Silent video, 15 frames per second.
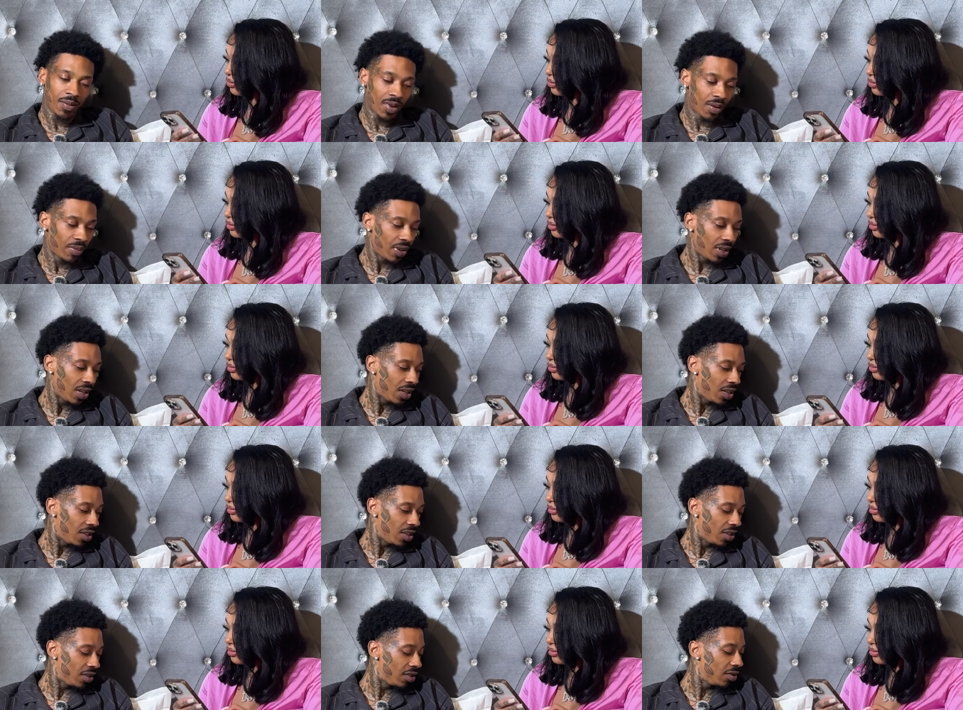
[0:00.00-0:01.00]
Speaker 1: in my bed
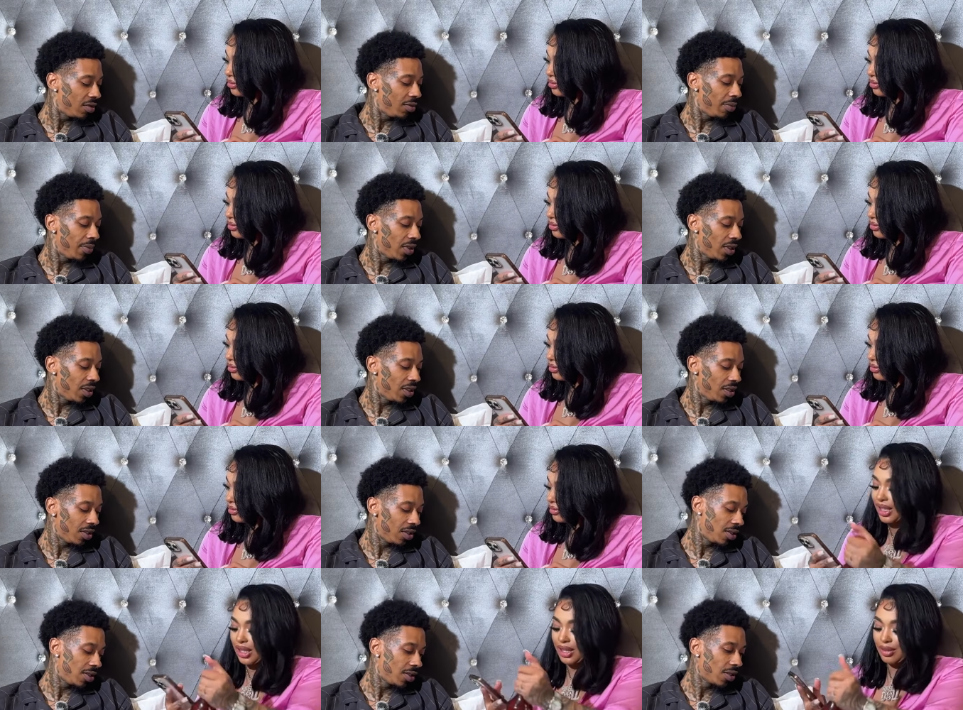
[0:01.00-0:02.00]
in a two bed.
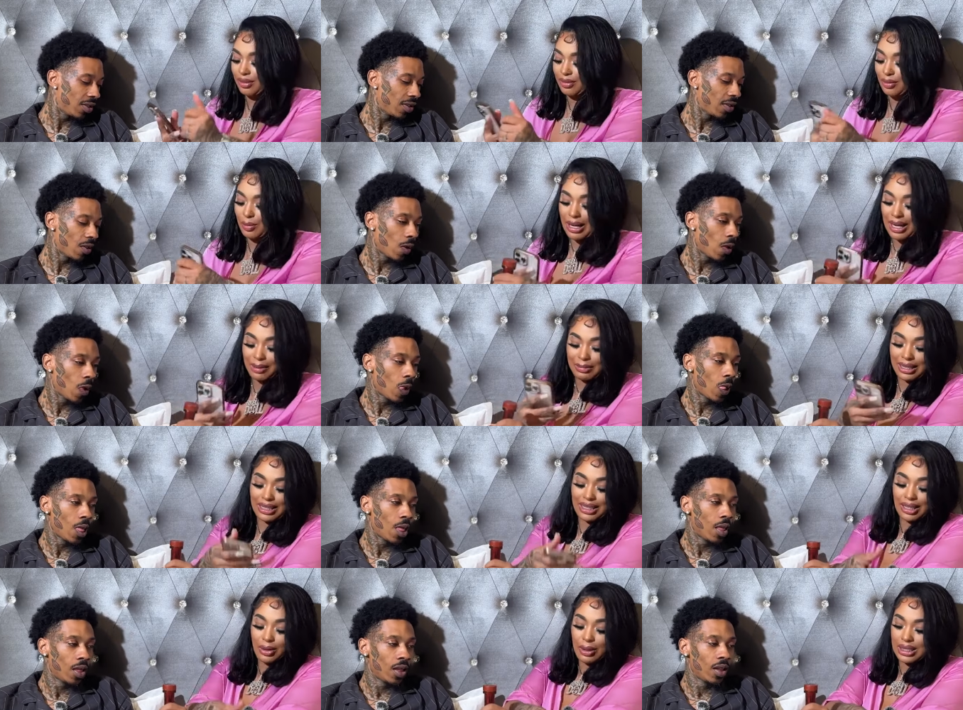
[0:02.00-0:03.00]
Speaker 2: Here, while I'm getting
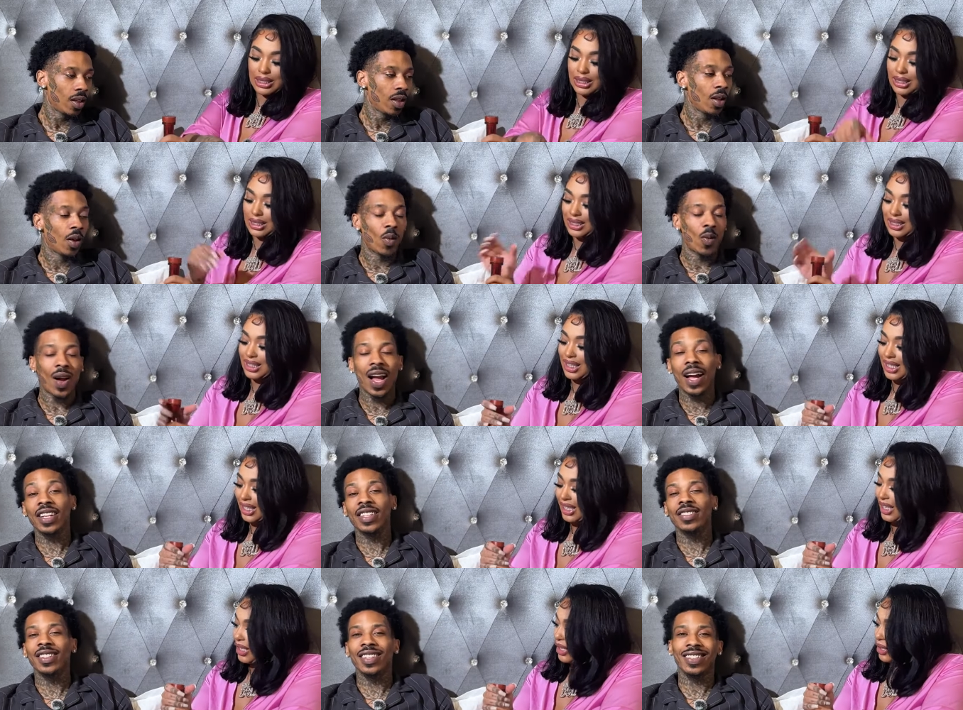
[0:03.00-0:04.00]
the questions.
Speaker 1: What?
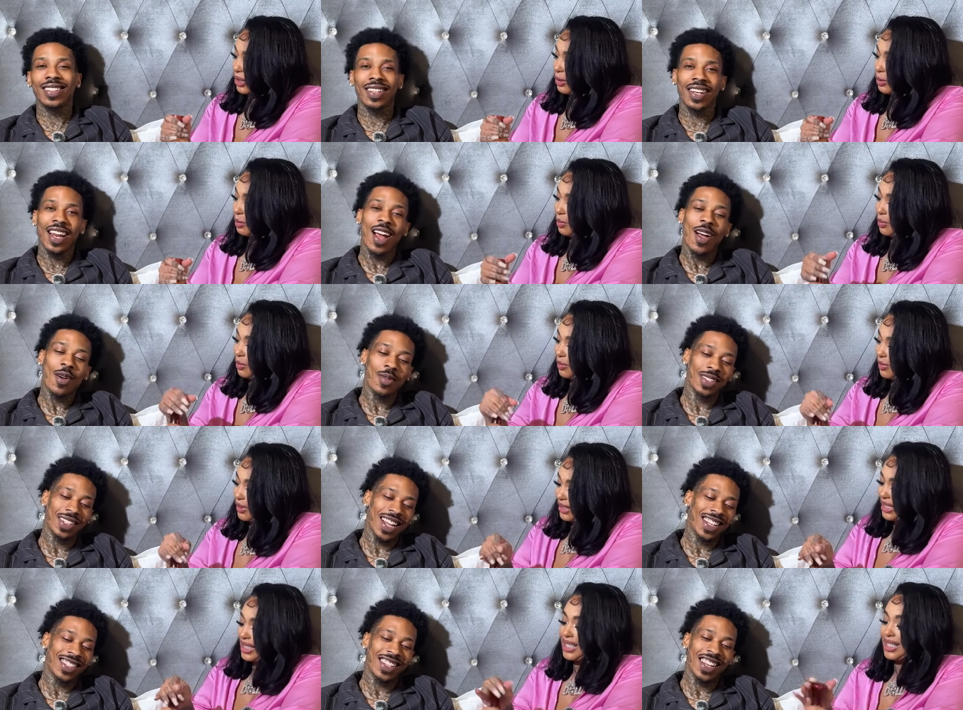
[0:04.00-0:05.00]
Then I always
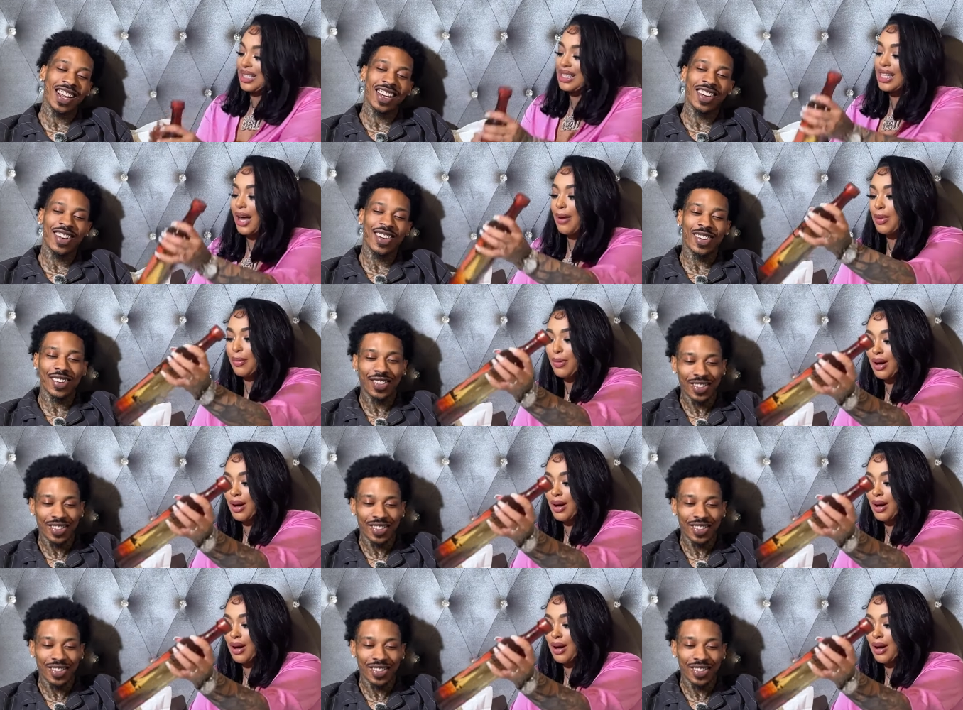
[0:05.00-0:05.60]
got started off. Top to